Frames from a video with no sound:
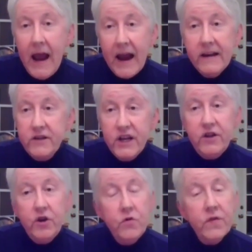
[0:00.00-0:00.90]
And
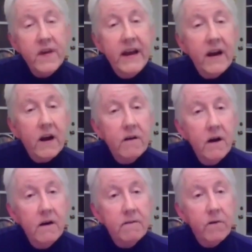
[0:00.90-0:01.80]
didn't you think
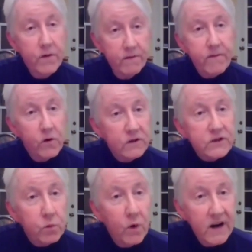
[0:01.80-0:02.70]
for the
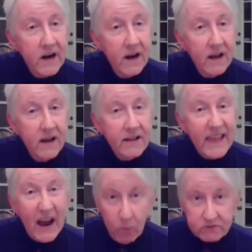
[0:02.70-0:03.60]
first one,
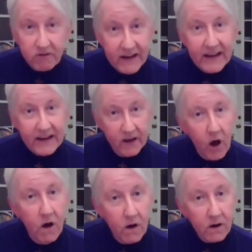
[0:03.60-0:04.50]
that was really
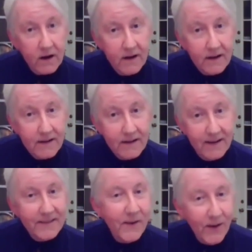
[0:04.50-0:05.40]
long?
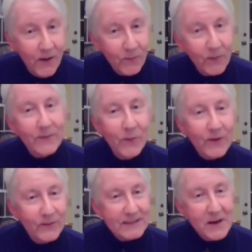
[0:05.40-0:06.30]

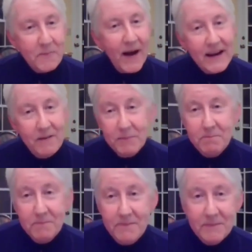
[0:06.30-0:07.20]
Was anybody
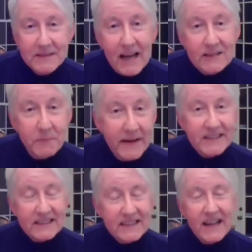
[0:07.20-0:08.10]
besides me
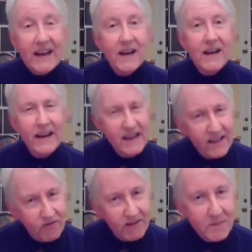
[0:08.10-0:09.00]
just thinking, isn't
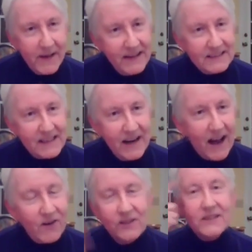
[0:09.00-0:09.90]
it 3 minutes? And
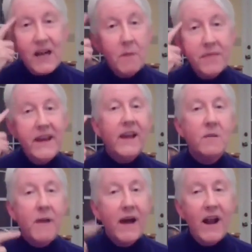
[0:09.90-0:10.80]
I couldn't stop thinking
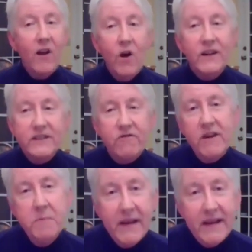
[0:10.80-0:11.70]
about how long is
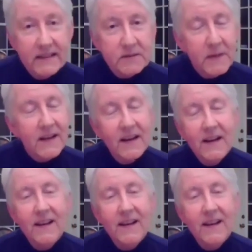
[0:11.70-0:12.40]
3 minutes. But